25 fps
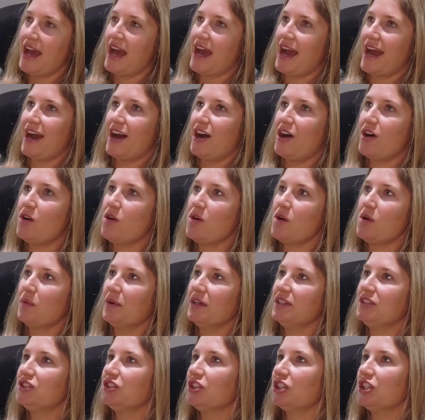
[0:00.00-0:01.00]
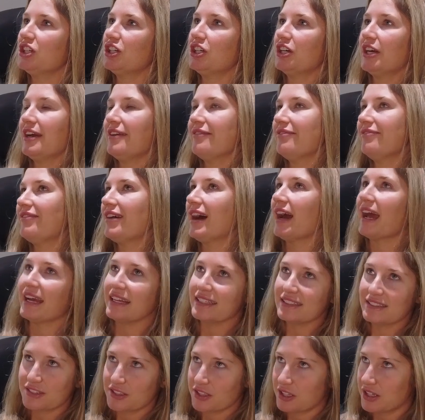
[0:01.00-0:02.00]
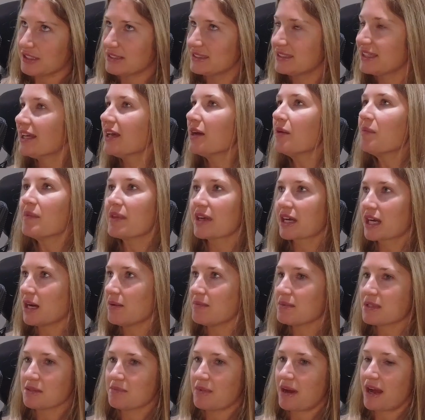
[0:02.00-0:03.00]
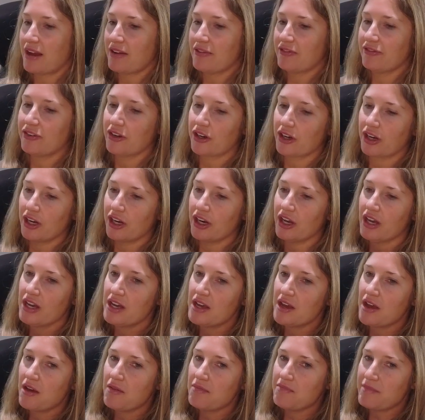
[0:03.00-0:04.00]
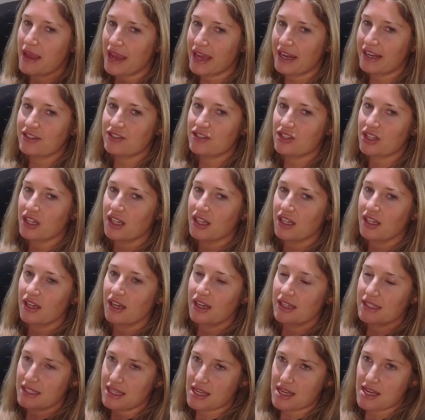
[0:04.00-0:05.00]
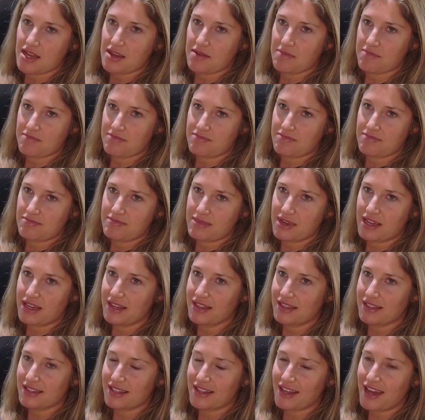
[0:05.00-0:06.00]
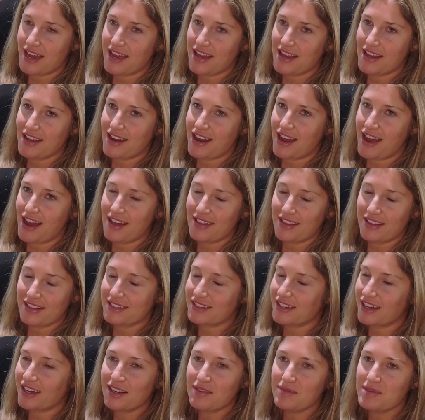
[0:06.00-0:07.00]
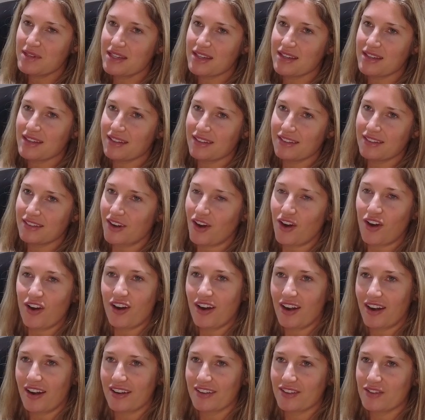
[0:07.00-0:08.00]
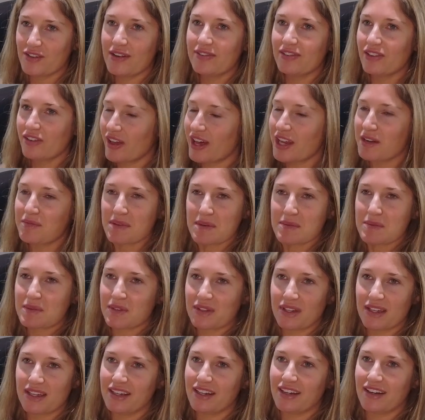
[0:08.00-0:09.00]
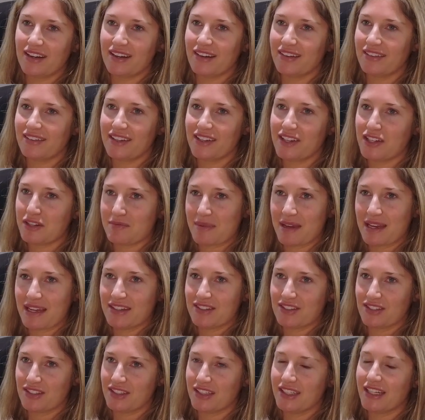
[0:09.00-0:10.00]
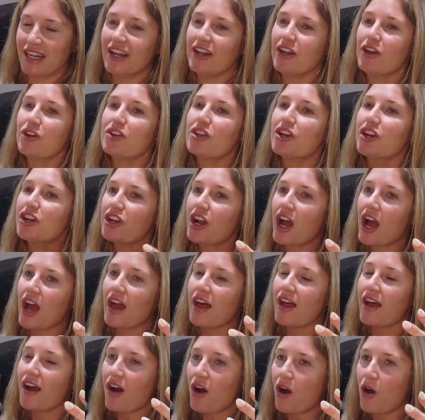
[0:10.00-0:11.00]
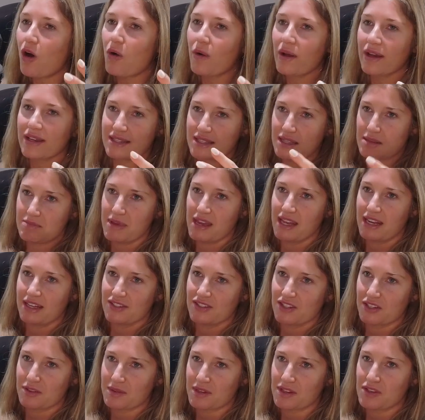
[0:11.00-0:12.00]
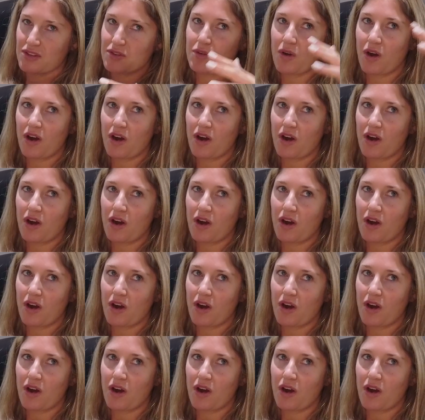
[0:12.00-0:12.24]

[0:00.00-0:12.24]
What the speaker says: What's your advice or a tip that comes to mind for managing a team? Because that's got to be hard. You have a lot of people that you're managing, and I know you're not always the manager, but you